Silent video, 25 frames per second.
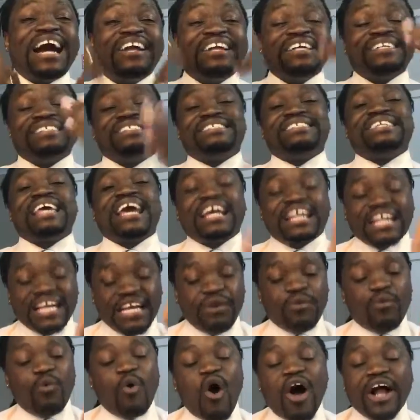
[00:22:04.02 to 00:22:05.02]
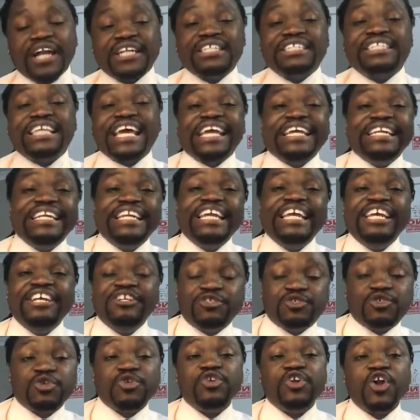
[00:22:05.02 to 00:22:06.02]
out exactly what they
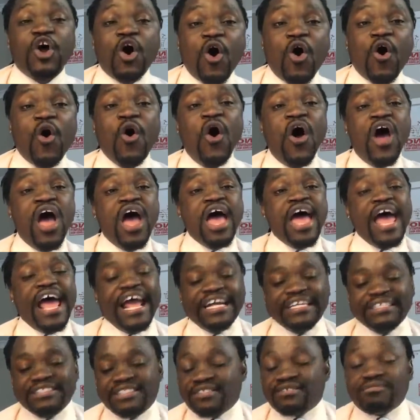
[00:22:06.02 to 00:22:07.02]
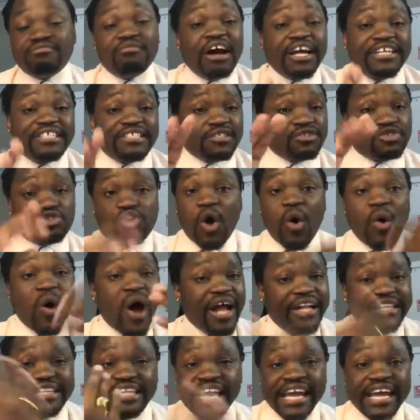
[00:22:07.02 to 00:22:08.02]
need to know. And I just go
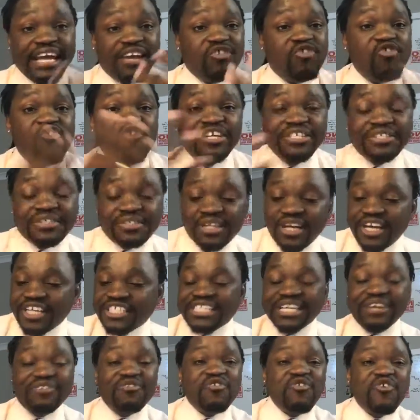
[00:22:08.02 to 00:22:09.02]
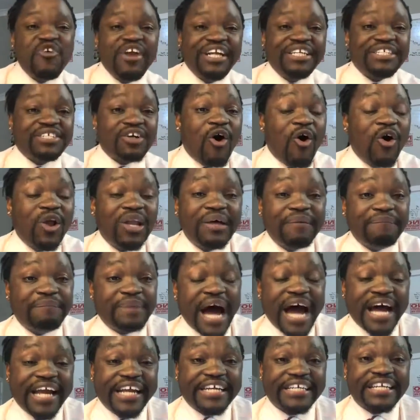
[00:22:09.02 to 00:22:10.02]
out there and research and read all
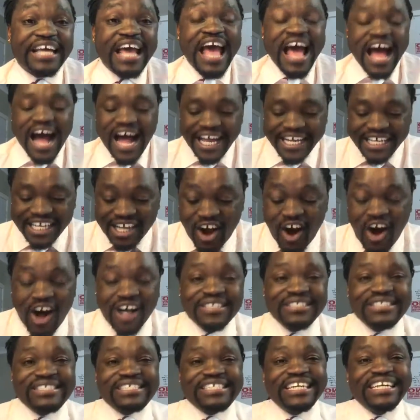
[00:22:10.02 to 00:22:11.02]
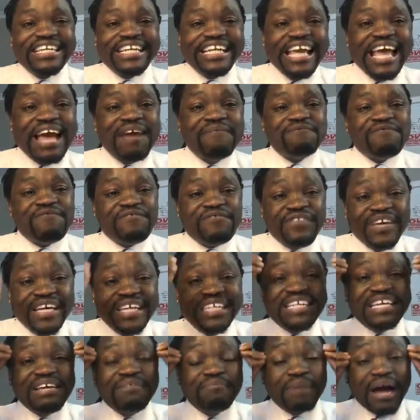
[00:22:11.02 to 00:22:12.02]
about it. I constantly am
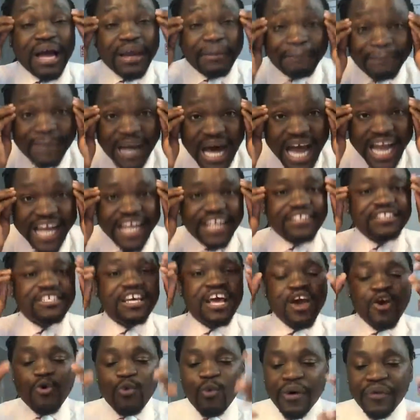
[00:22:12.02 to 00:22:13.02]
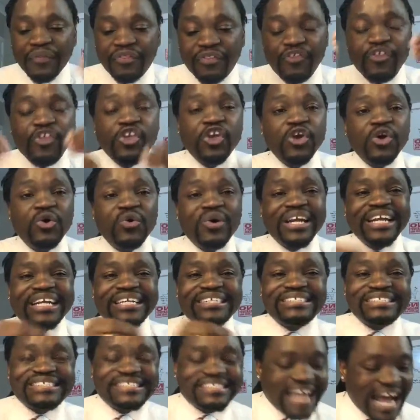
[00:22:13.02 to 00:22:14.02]
feeding my mind with new and
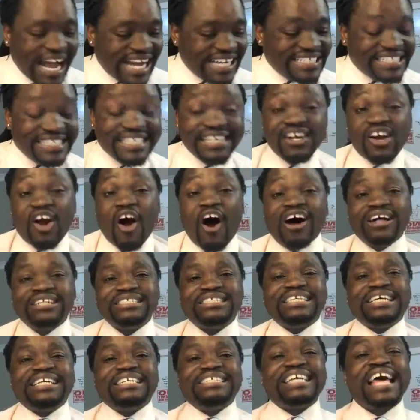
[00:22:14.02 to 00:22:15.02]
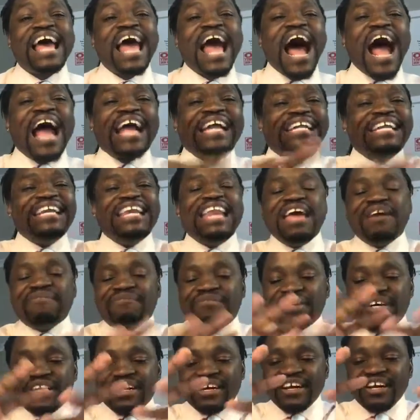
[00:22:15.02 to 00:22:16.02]
exciting content. I
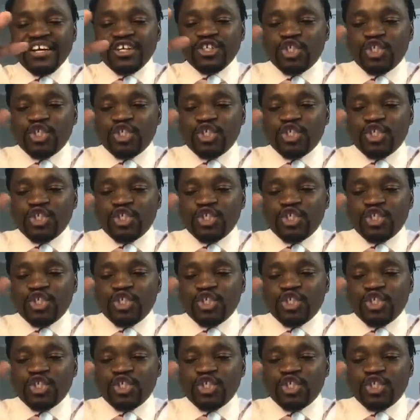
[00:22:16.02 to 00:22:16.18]
never